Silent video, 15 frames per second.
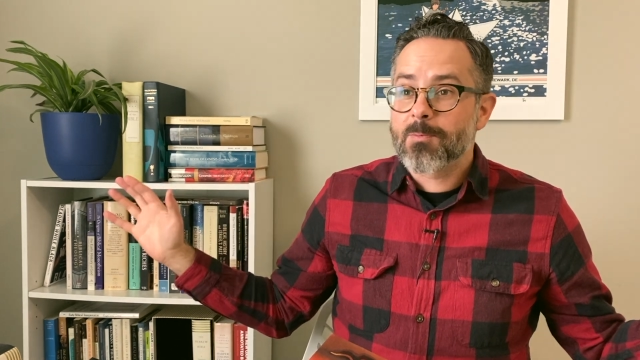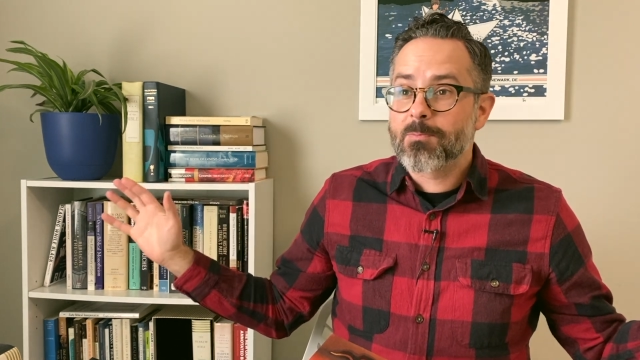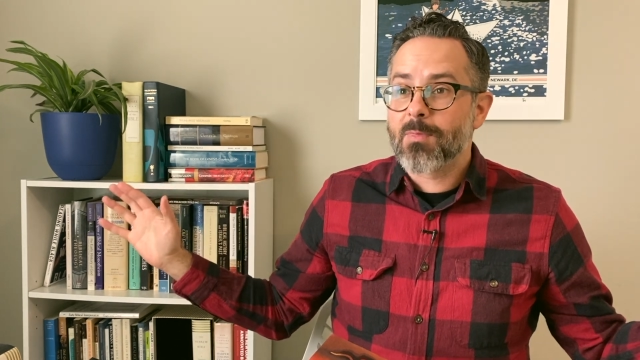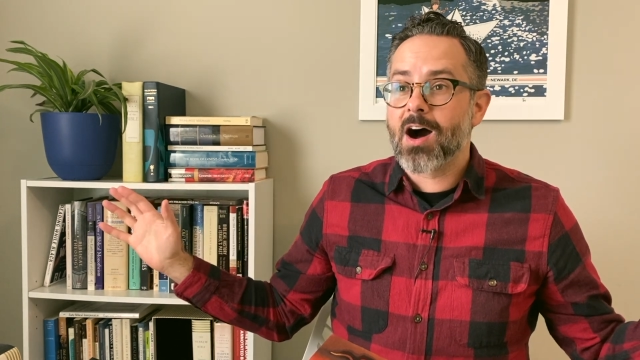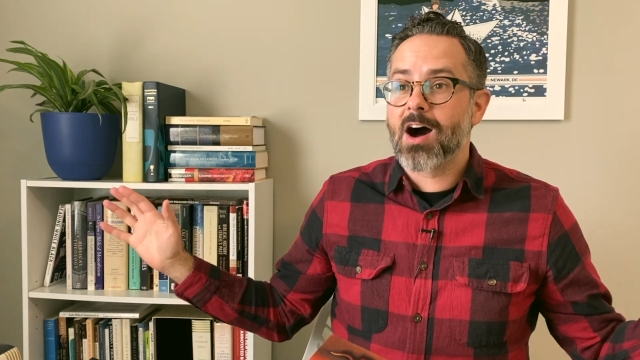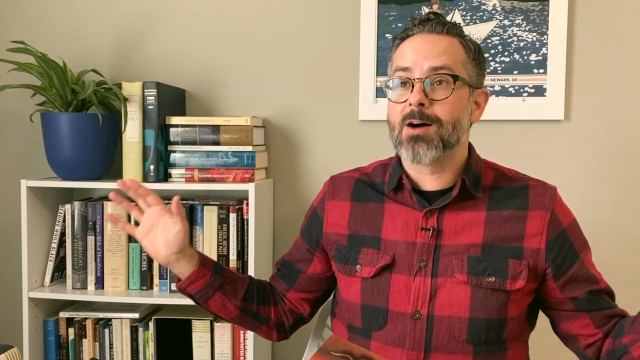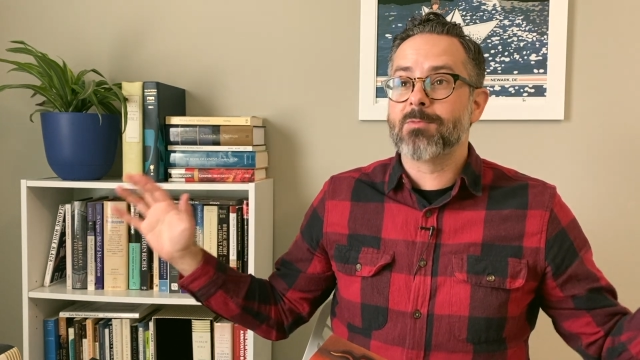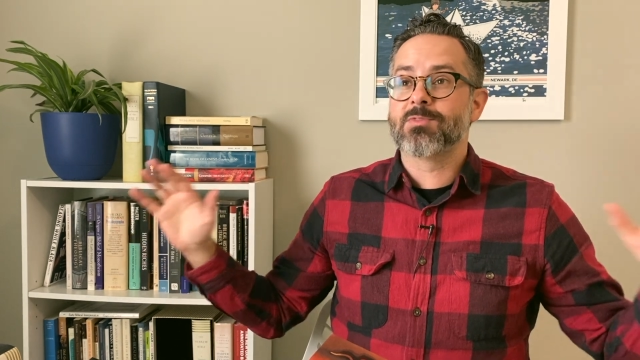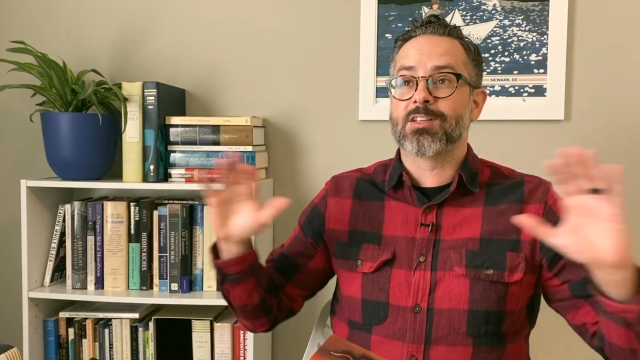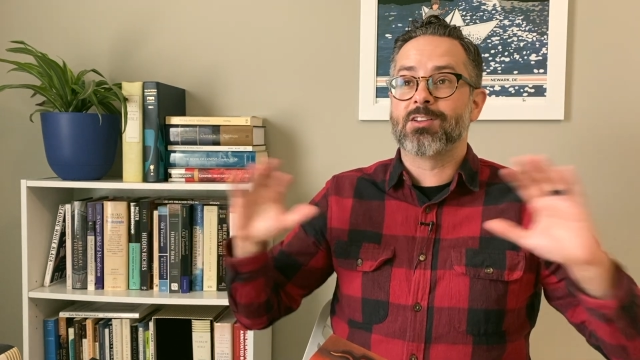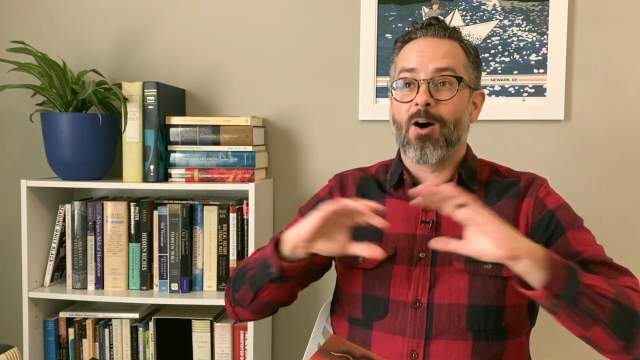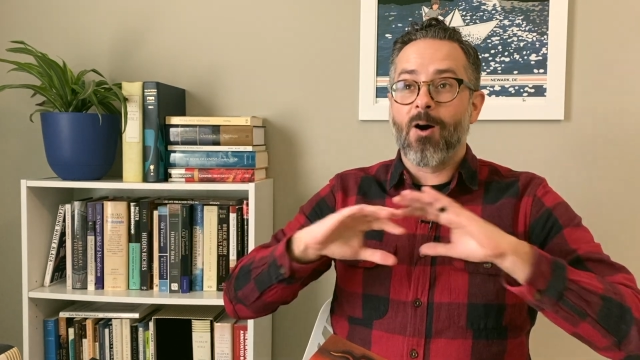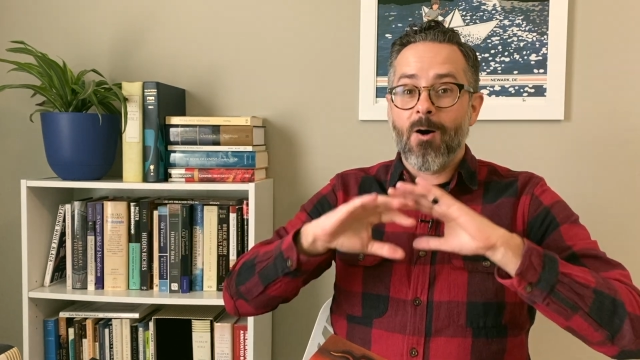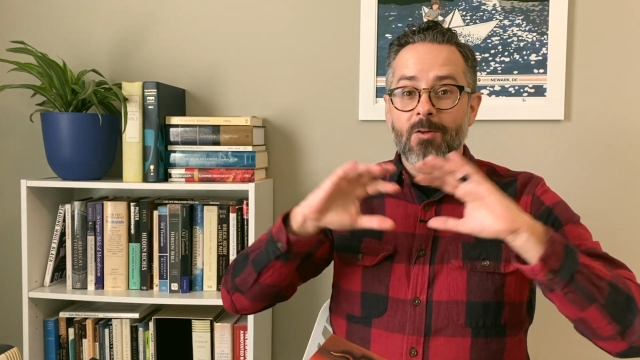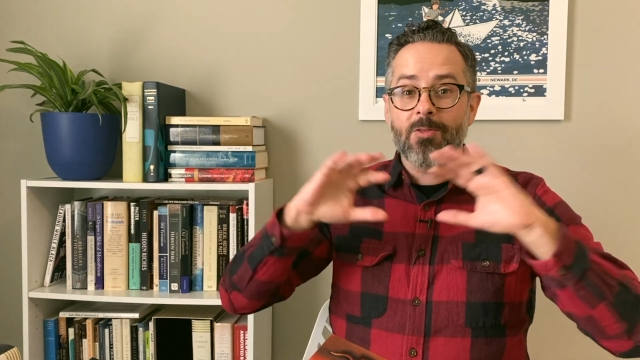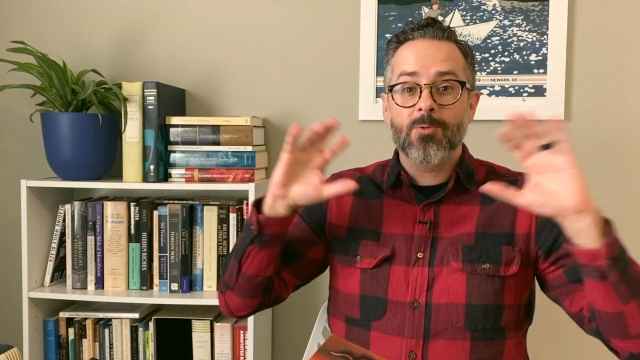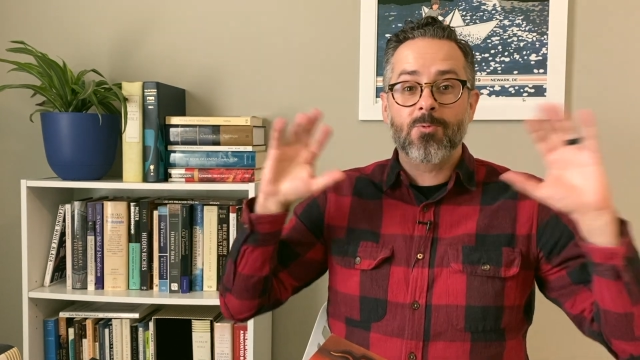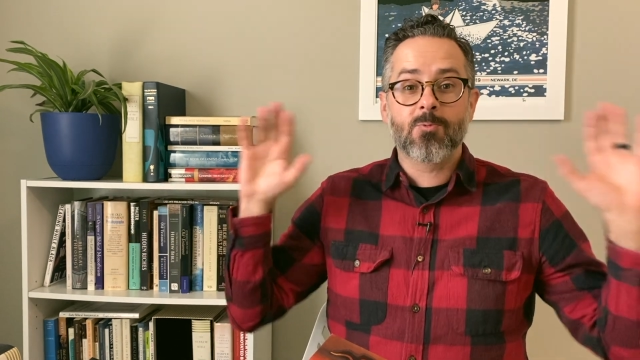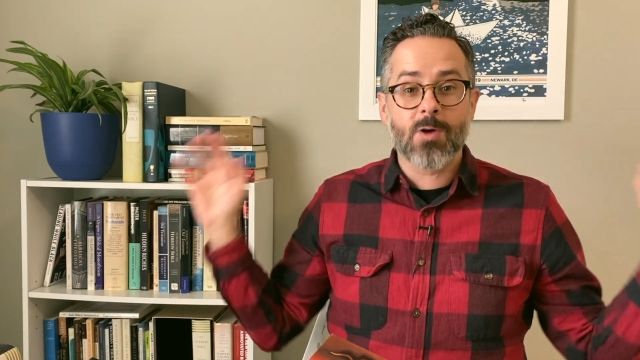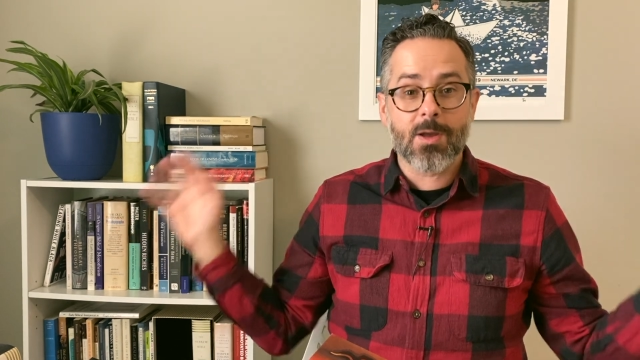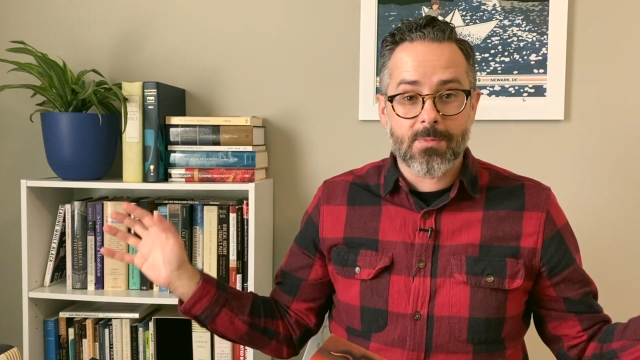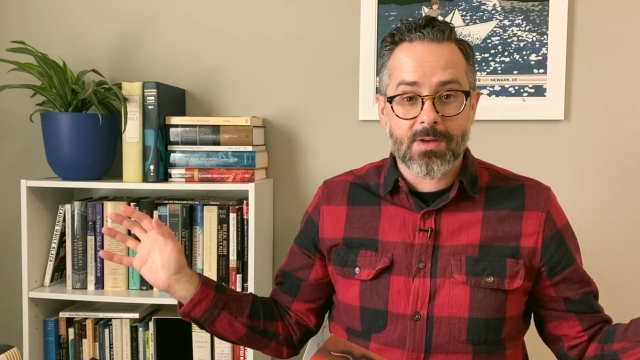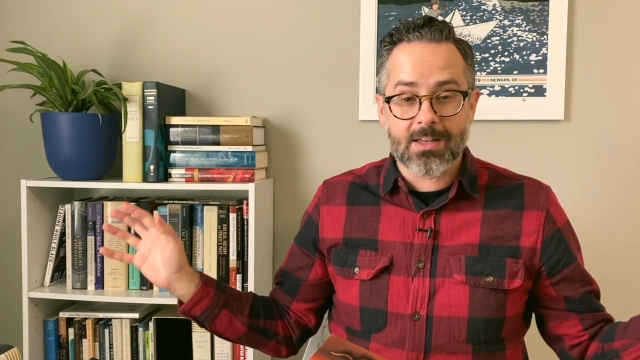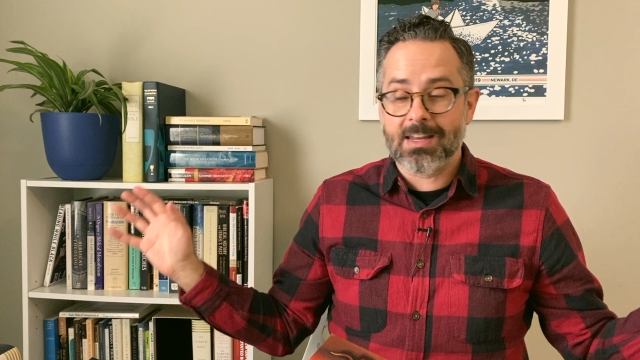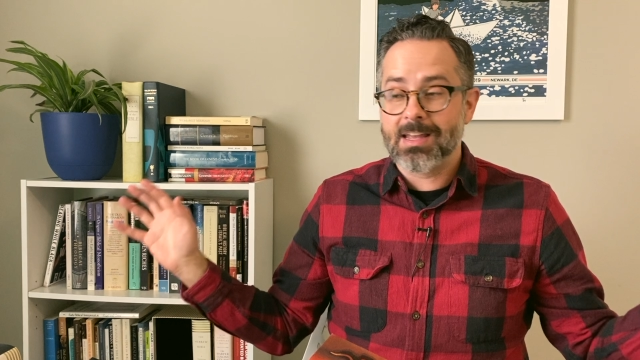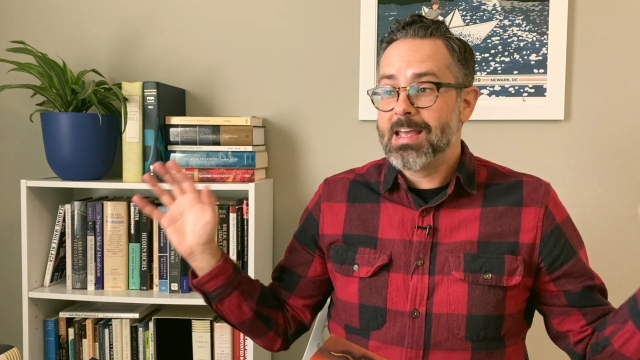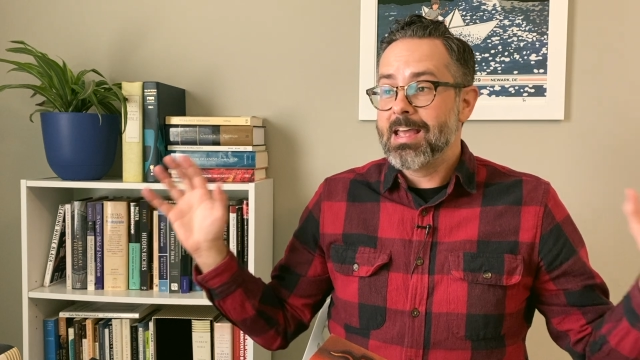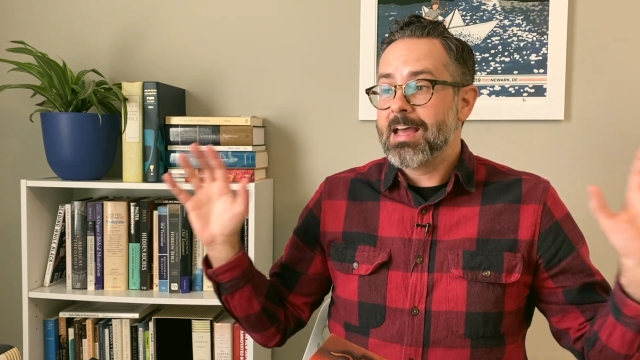moms and all the women